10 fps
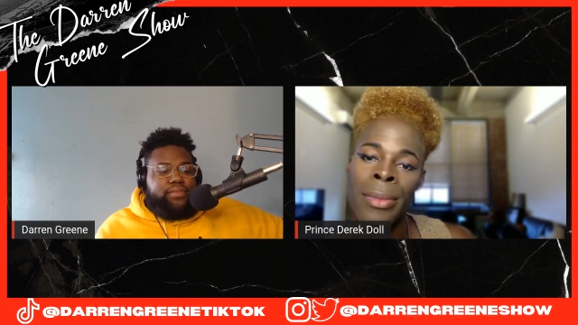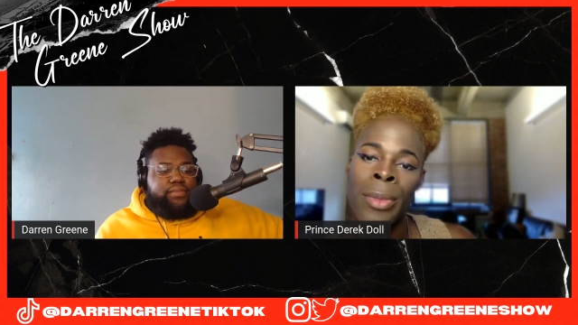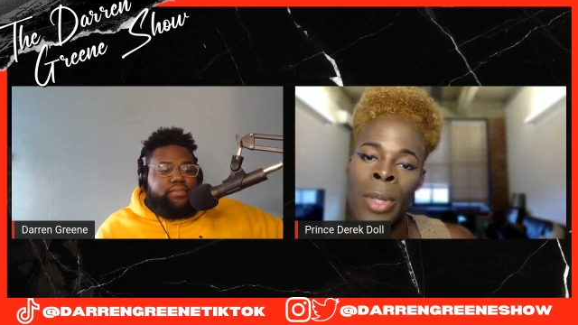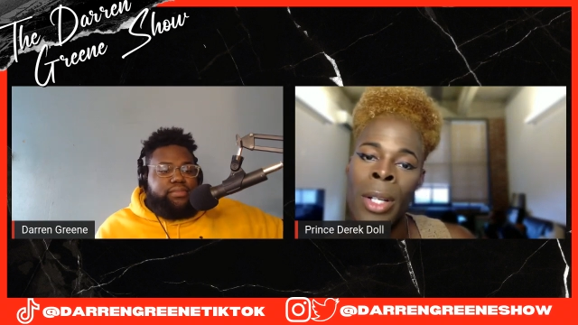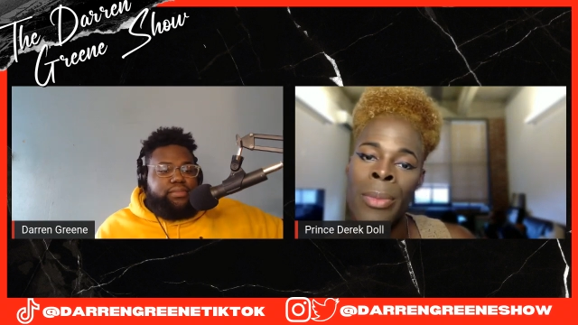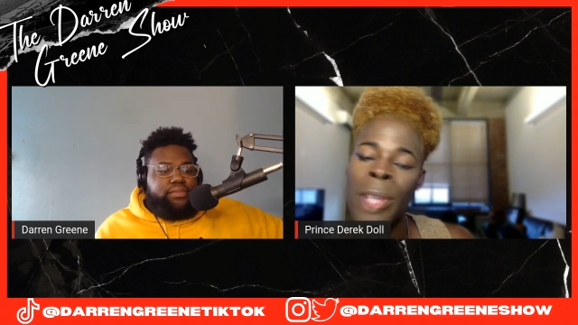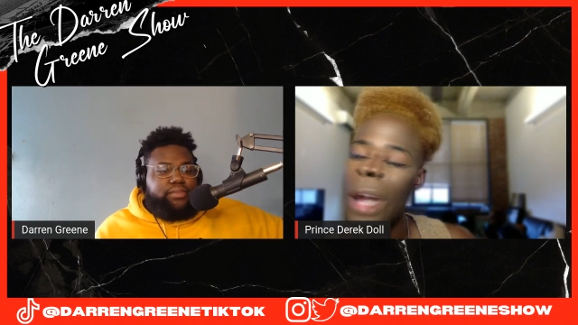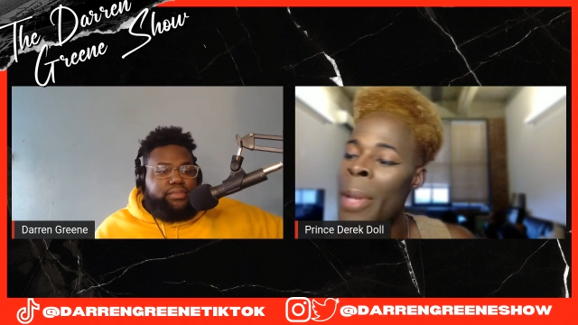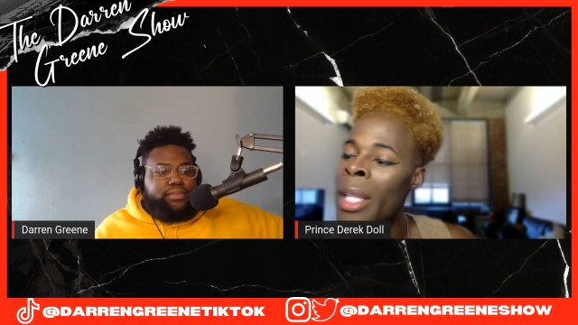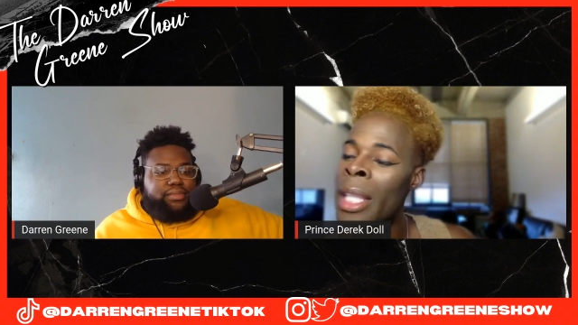Speaker 1: Well, y'all
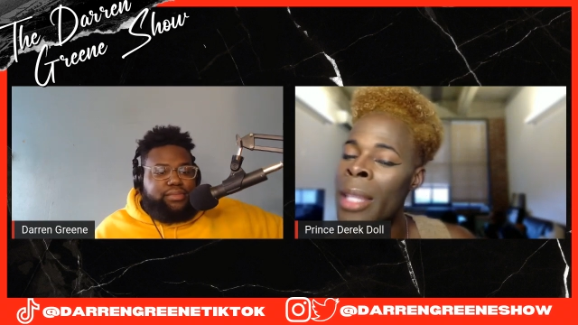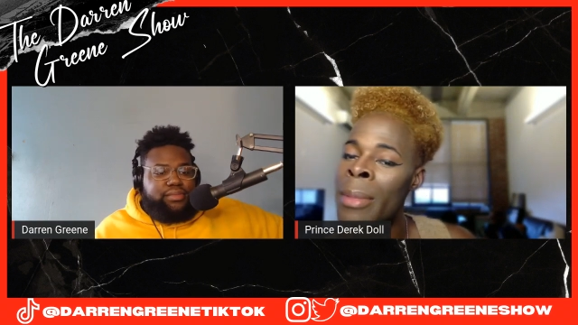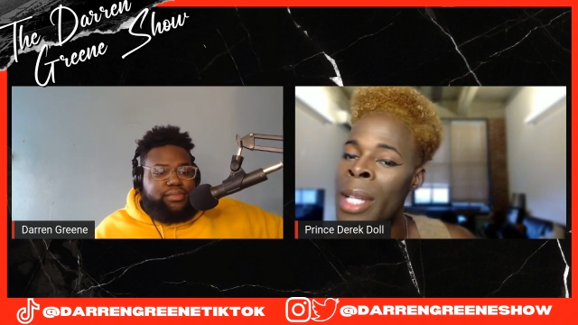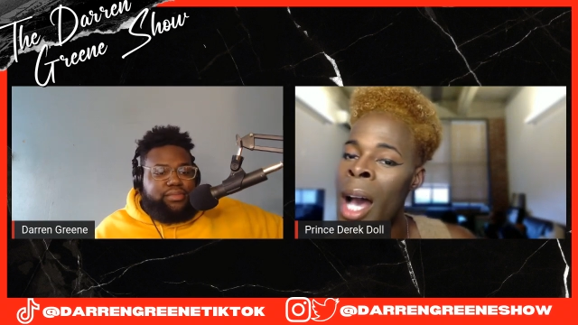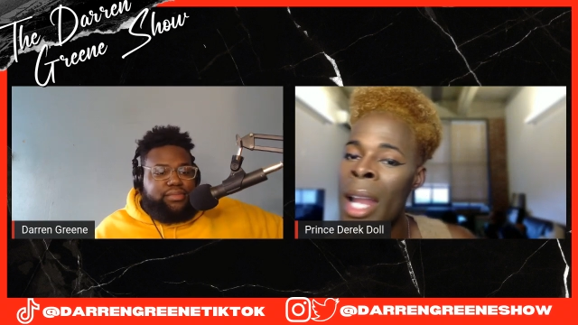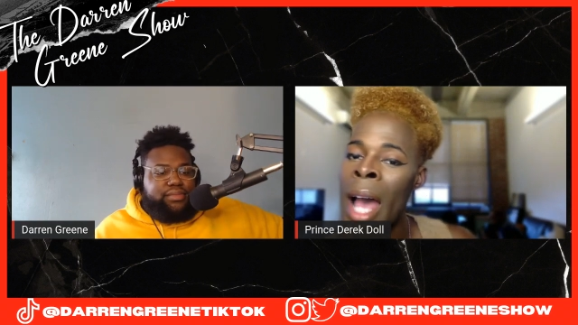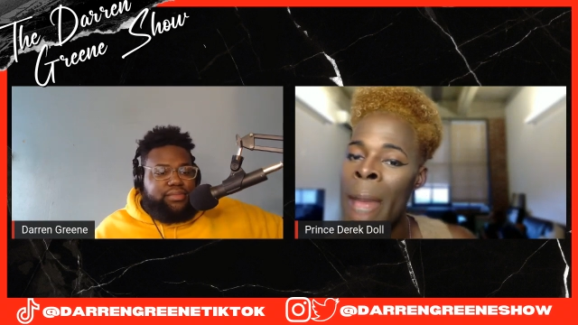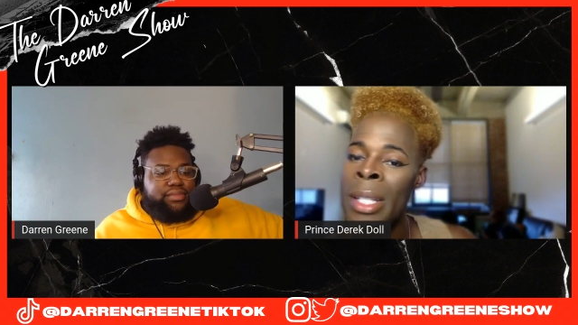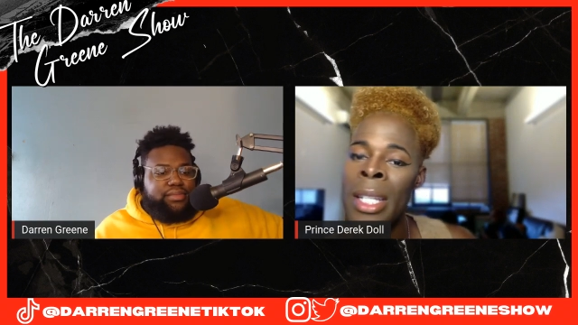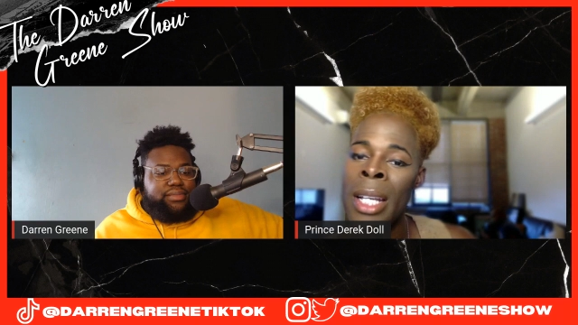better let them I'm
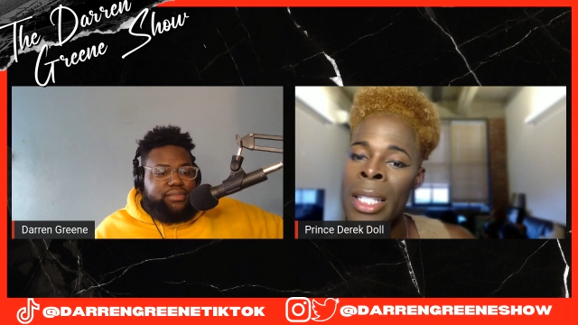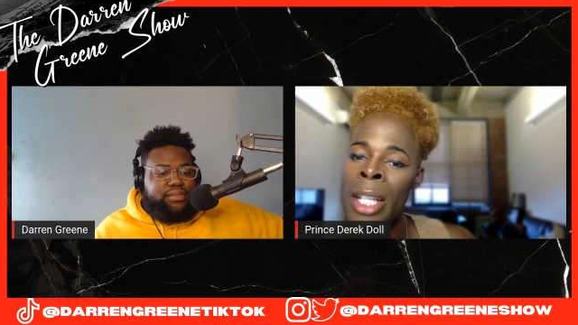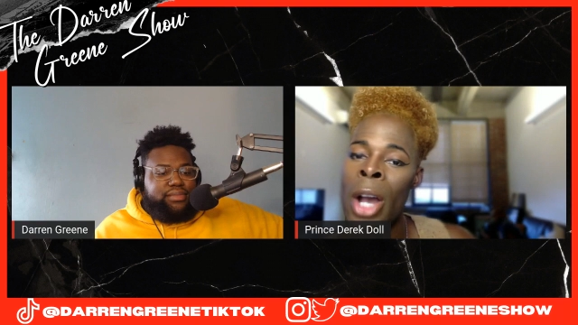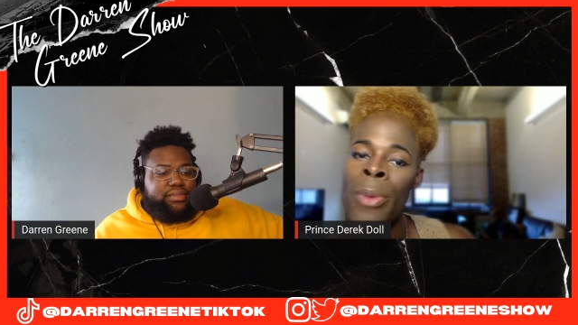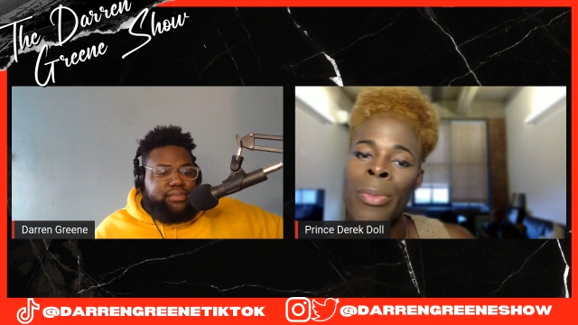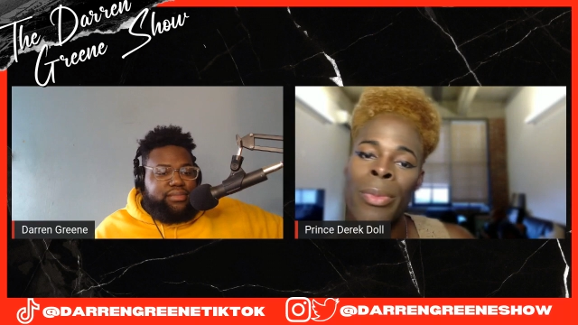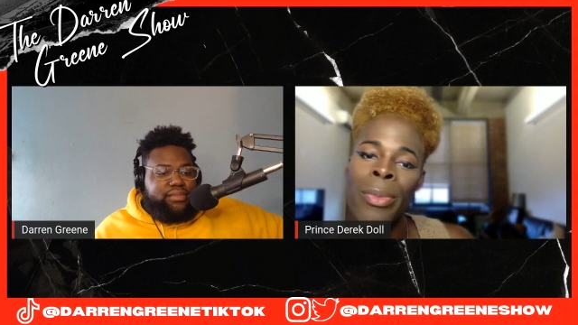as niggas go.